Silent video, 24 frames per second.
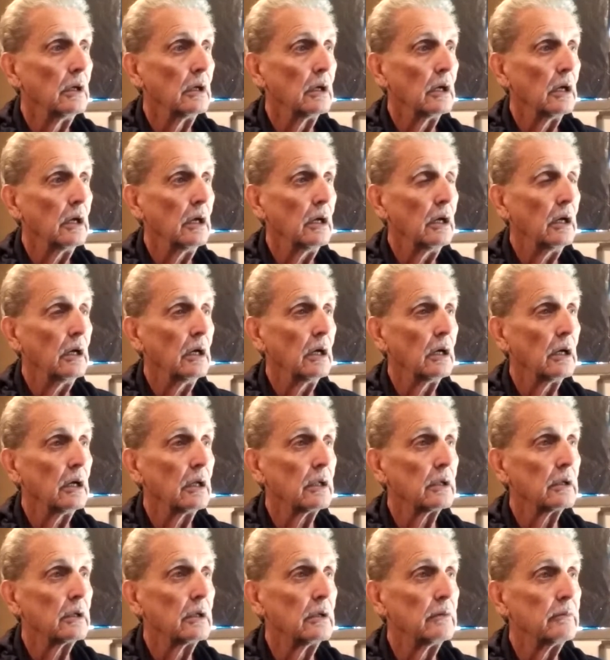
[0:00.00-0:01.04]

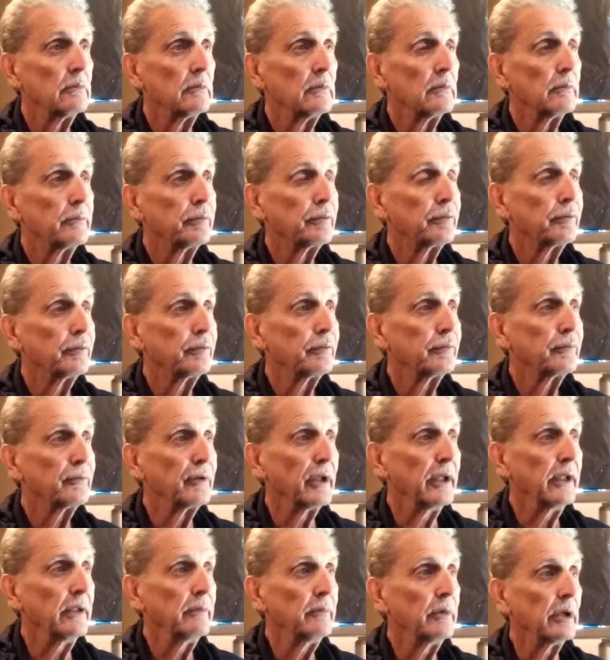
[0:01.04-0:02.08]
Uh,
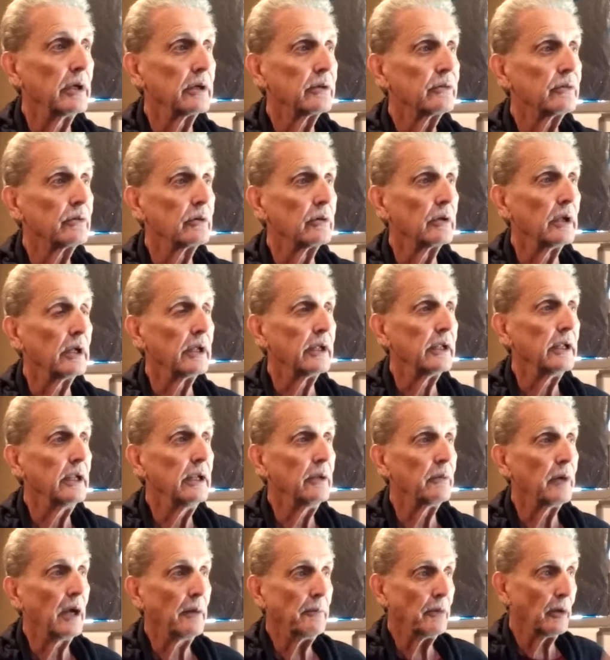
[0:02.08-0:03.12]
same yesterday.
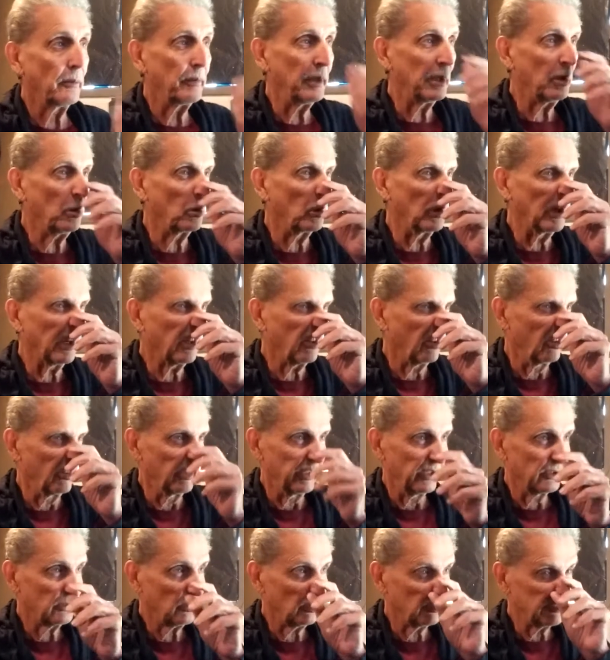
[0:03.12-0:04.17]
Anyway, I'm going to be quick on
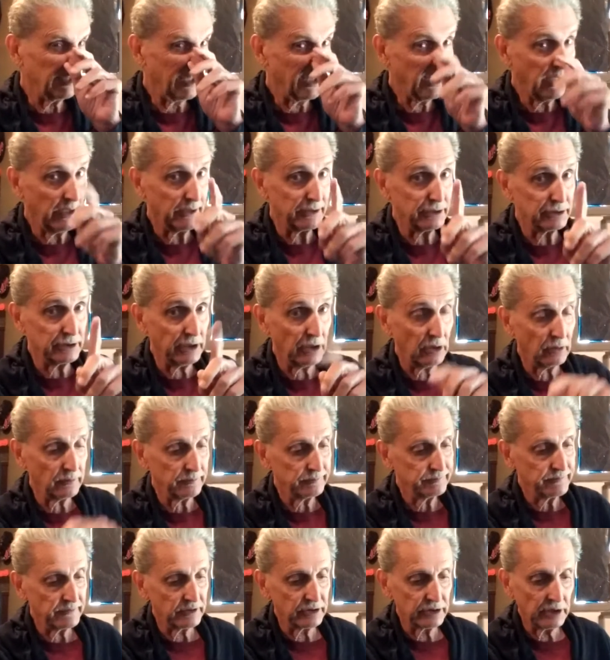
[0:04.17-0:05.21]
this because I got a joke.
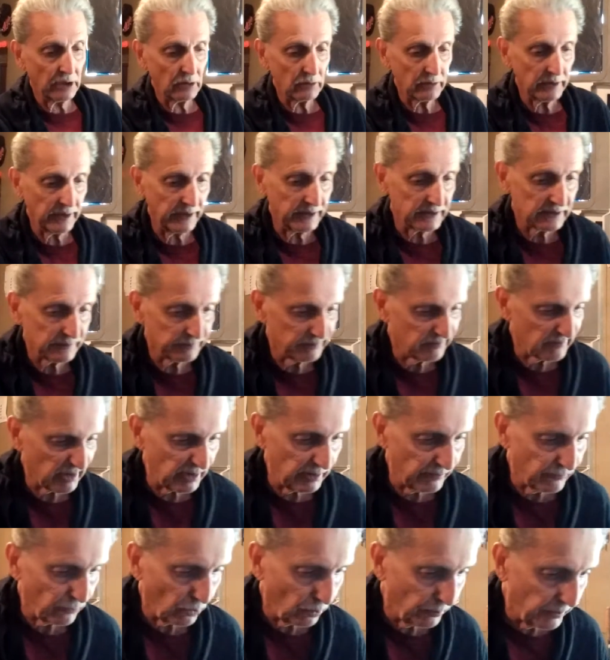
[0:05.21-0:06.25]
Joke takes
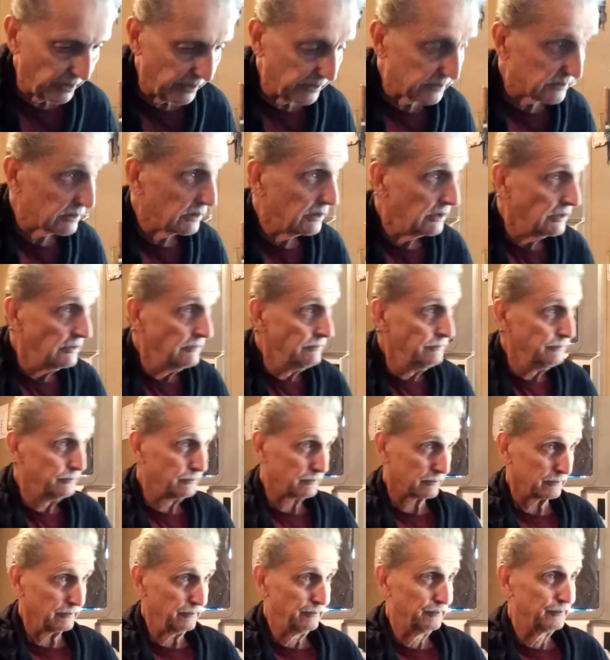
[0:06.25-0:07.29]
three or four minutes.
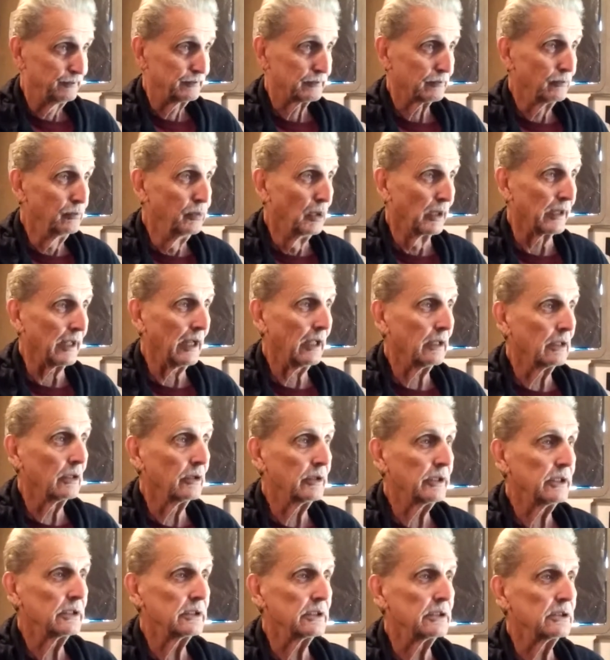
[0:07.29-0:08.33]
But I'll
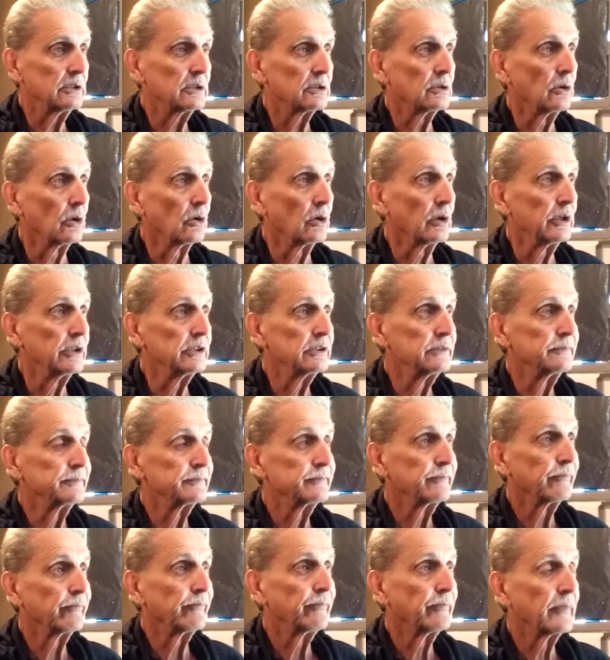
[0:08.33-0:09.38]
look at these stories
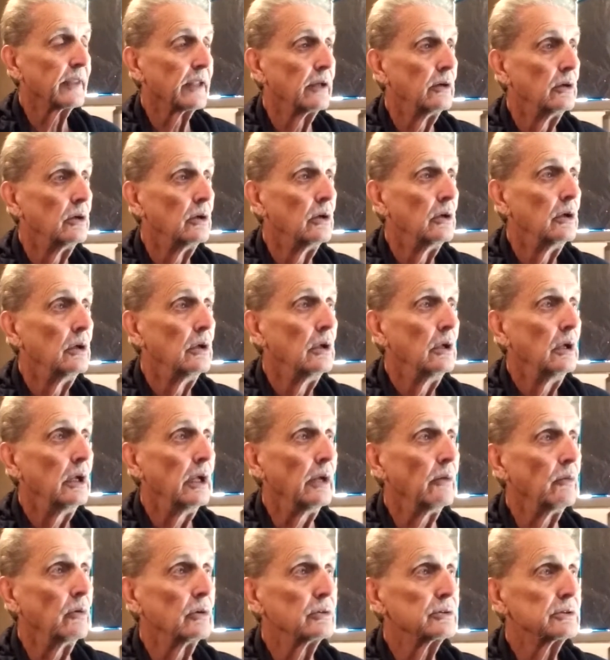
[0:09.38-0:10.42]

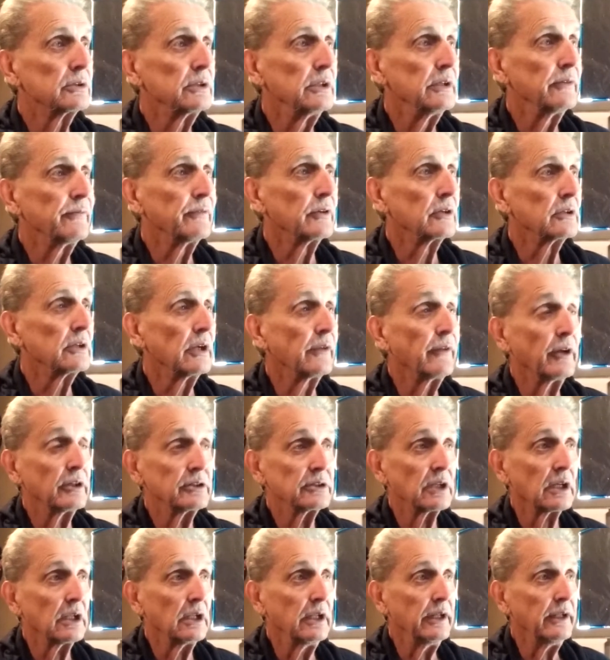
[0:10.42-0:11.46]
and we'll see if there,
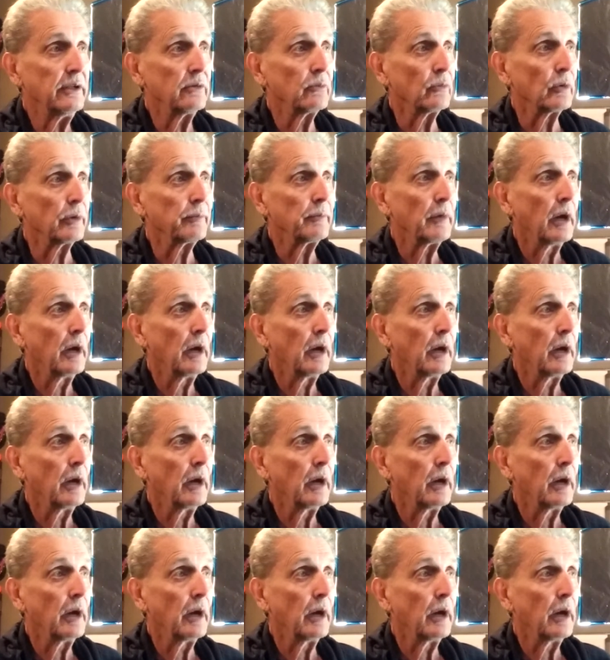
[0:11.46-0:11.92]
there's a Clinton one.